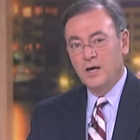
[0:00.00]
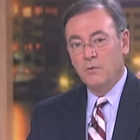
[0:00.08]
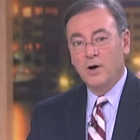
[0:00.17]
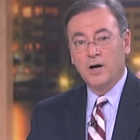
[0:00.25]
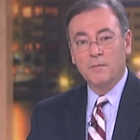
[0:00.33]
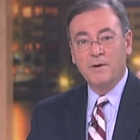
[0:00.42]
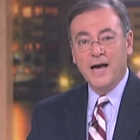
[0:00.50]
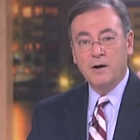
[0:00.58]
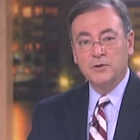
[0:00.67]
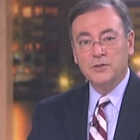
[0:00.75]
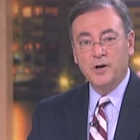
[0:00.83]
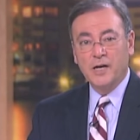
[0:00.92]
Welcome back.
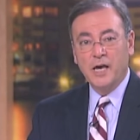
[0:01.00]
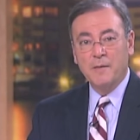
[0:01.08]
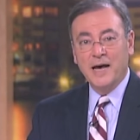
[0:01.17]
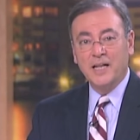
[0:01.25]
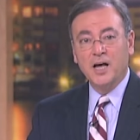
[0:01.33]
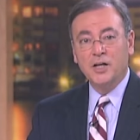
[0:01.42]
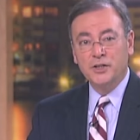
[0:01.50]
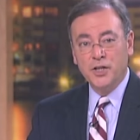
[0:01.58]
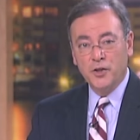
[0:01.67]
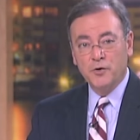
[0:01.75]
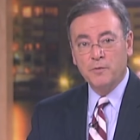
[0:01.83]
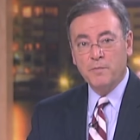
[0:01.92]
We're talking about
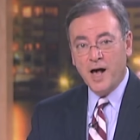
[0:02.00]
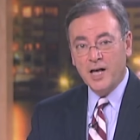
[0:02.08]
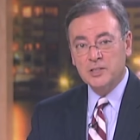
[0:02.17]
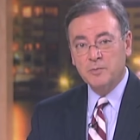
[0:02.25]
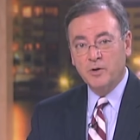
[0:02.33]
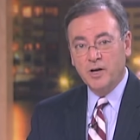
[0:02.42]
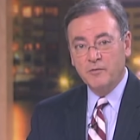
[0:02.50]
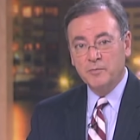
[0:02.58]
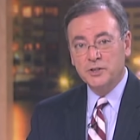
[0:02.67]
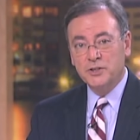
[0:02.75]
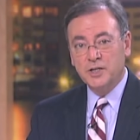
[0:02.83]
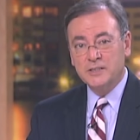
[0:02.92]
another possible
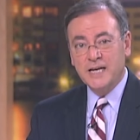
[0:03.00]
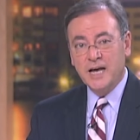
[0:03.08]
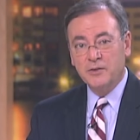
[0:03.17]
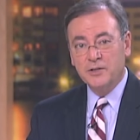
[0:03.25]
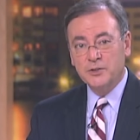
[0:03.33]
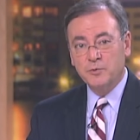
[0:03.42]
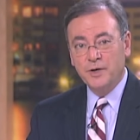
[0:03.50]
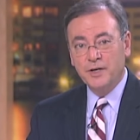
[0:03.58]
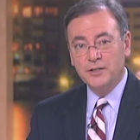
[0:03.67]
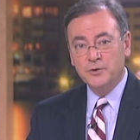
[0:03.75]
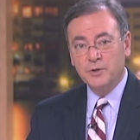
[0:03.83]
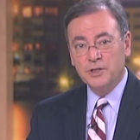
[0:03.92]
government shutdown this week,
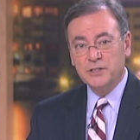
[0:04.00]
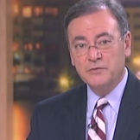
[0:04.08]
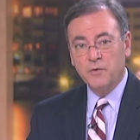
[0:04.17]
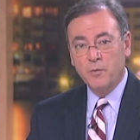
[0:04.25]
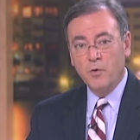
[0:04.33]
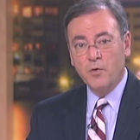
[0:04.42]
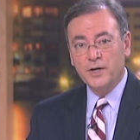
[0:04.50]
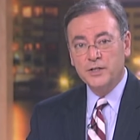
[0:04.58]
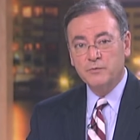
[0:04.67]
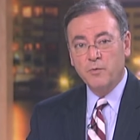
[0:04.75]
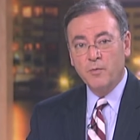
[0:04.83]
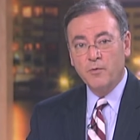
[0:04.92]
and joining us for more is
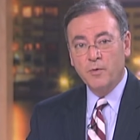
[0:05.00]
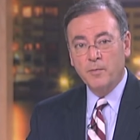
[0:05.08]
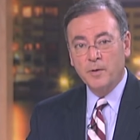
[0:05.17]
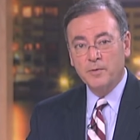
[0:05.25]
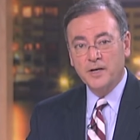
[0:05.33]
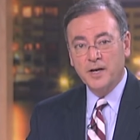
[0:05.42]
former Republican